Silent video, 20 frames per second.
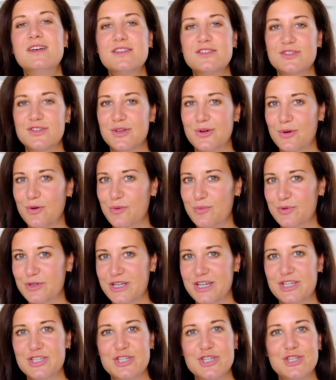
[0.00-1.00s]
So the whole
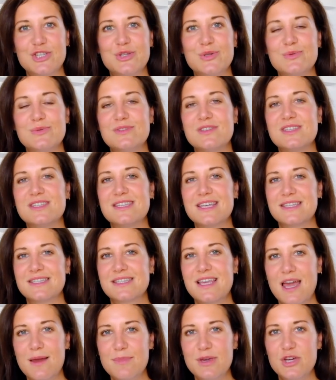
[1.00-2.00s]
production uses less
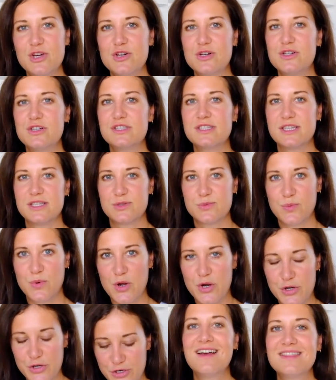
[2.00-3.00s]
chemicals, less
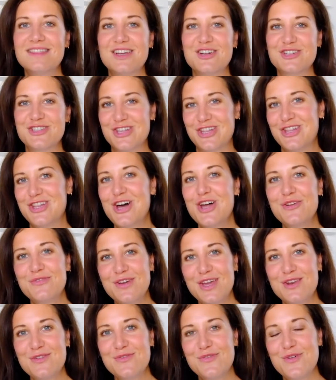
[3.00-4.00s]
water. There's a lot of
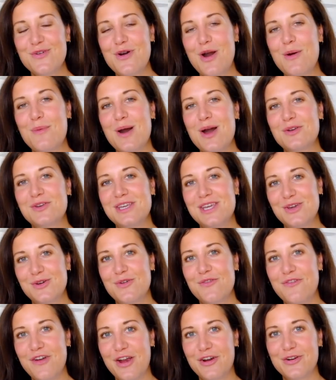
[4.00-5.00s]
info about
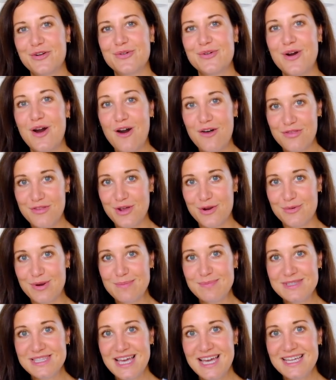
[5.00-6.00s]
Ecovero on their
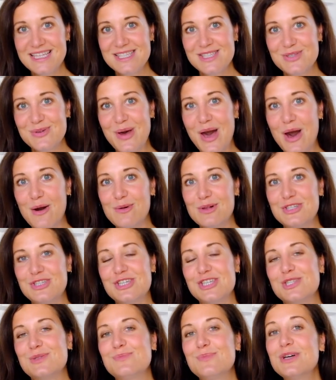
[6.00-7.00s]
website, so I will
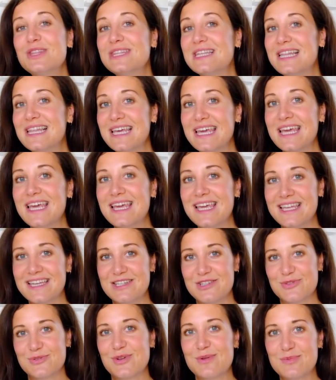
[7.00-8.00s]
just put the link in the
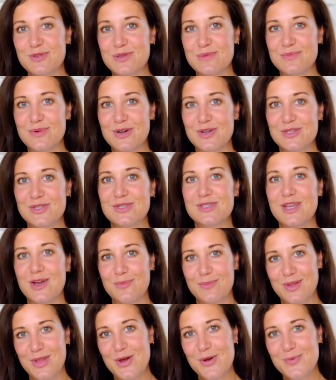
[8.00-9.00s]
description box down
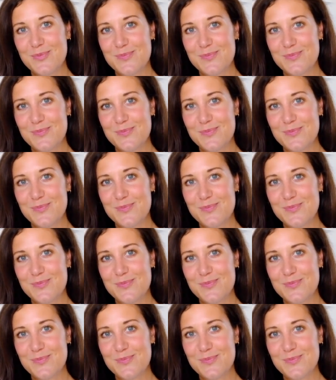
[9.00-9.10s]
below.